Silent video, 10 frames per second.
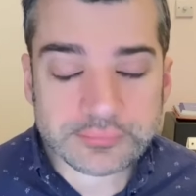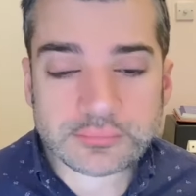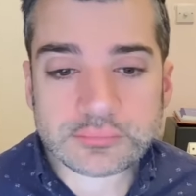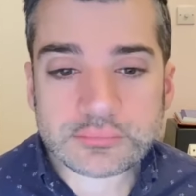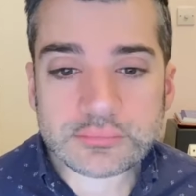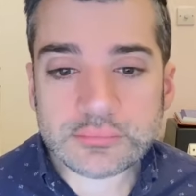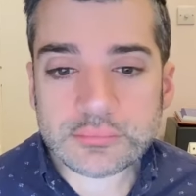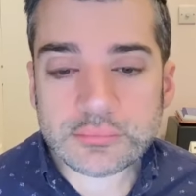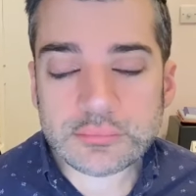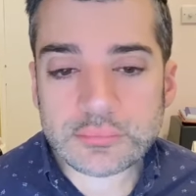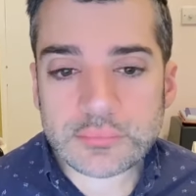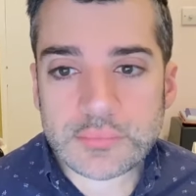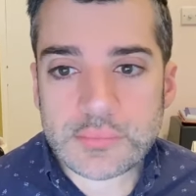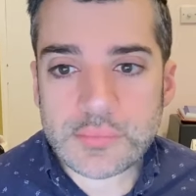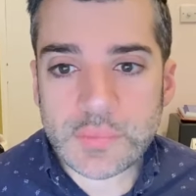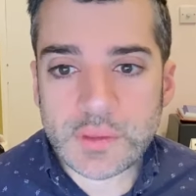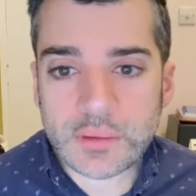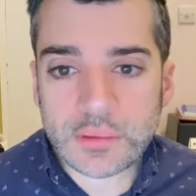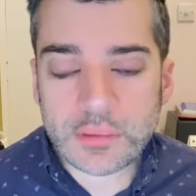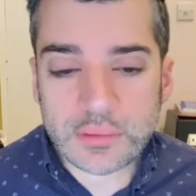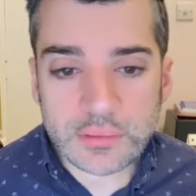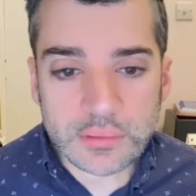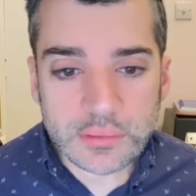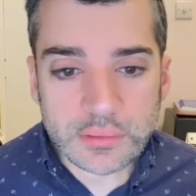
Nobody speaks.